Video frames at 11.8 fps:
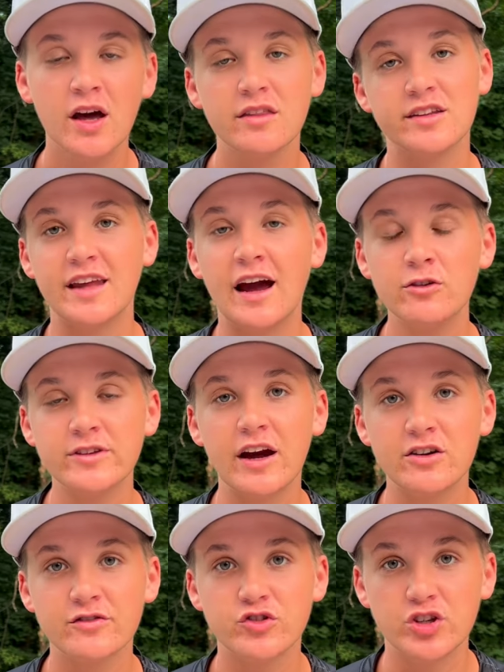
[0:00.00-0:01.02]
The
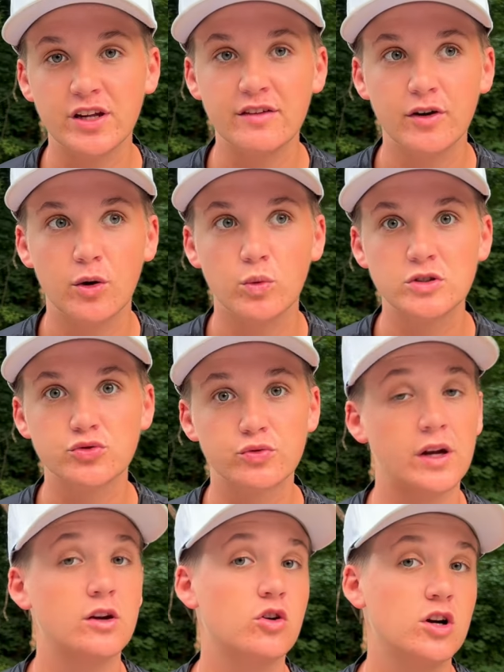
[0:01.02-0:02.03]
downtown of Geneva was
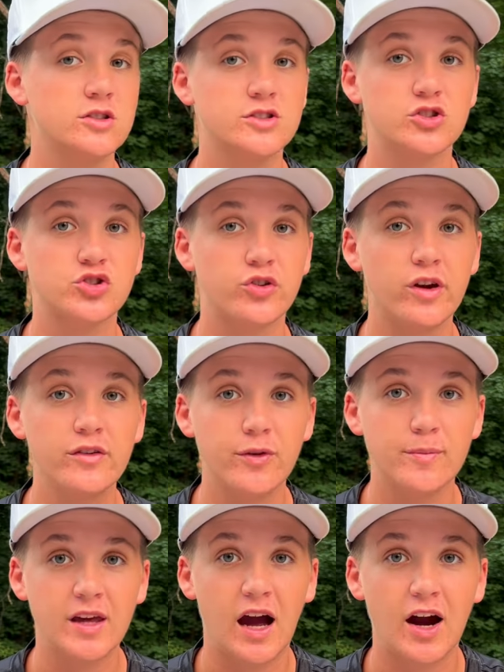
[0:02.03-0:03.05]
right across the street
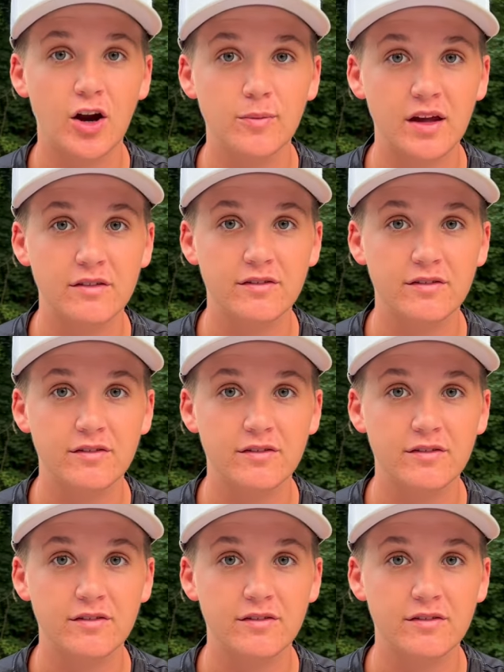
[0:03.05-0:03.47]
from the Ironman